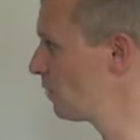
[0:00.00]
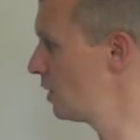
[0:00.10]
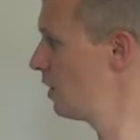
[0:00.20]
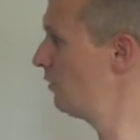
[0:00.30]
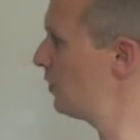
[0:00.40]

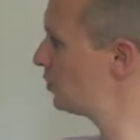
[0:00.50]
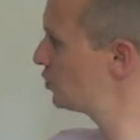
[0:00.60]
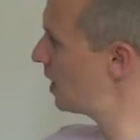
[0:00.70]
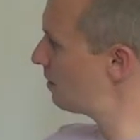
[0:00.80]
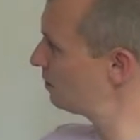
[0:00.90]
You know, the first
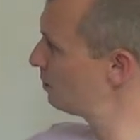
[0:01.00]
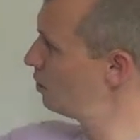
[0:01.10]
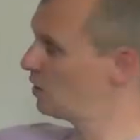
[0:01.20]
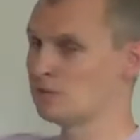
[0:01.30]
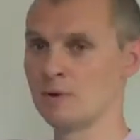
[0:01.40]
chapter of the
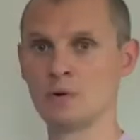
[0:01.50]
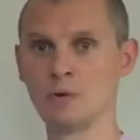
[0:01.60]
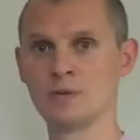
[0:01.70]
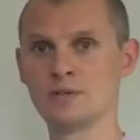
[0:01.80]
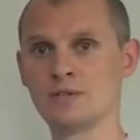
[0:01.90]
book is about
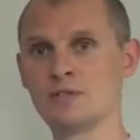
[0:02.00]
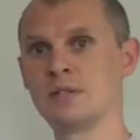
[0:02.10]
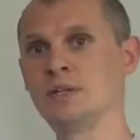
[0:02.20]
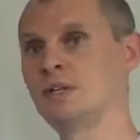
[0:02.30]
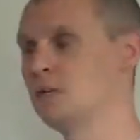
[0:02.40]

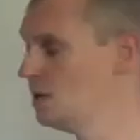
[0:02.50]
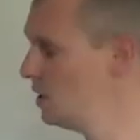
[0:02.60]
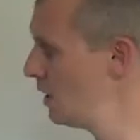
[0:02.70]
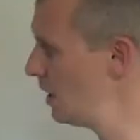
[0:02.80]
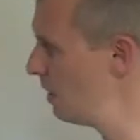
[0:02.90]
authenticity,
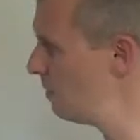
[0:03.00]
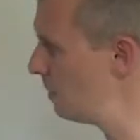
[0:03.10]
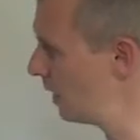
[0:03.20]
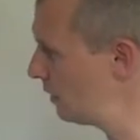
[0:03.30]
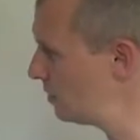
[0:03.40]
um,
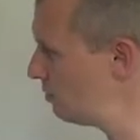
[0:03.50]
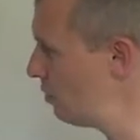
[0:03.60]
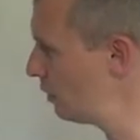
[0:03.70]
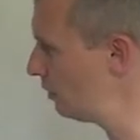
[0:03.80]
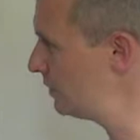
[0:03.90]
but kind of
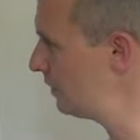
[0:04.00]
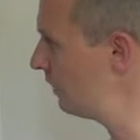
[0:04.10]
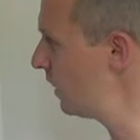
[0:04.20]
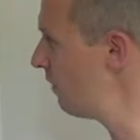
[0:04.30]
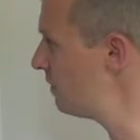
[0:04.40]
spread off in
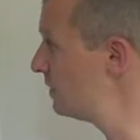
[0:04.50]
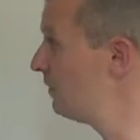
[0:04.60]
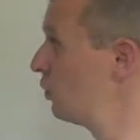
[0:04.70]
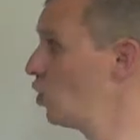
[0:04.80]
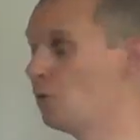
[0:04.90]
different areas and
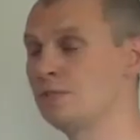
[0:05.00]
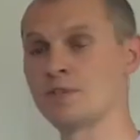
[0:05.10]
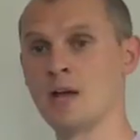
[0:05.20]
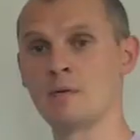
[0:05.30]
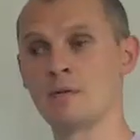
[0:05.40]
different
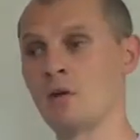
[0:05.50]
concept